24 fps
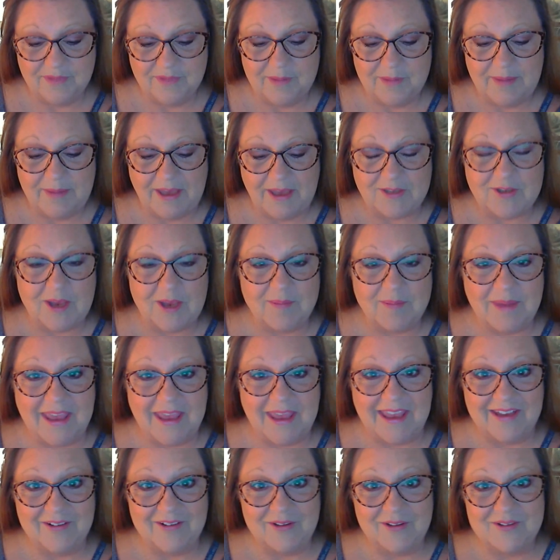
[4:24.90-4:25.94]
bake shop
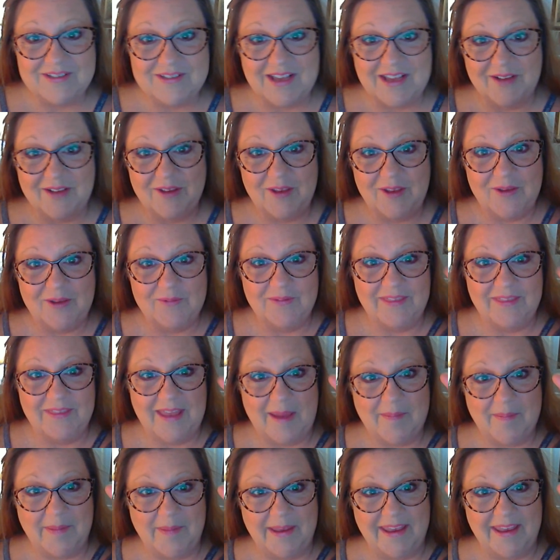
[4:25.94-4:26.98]
candles, how cute would
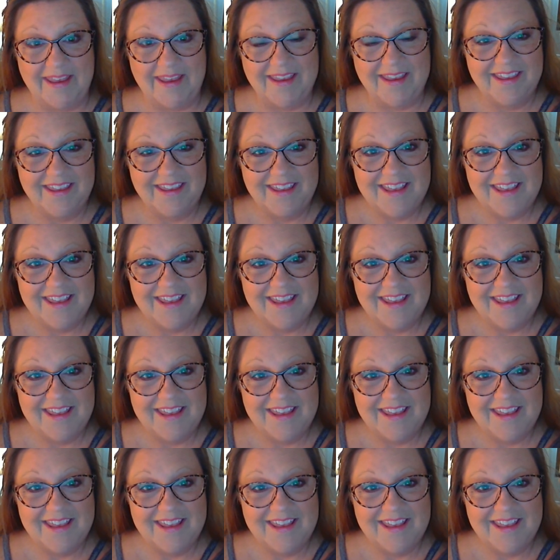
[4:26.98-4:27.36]
that be?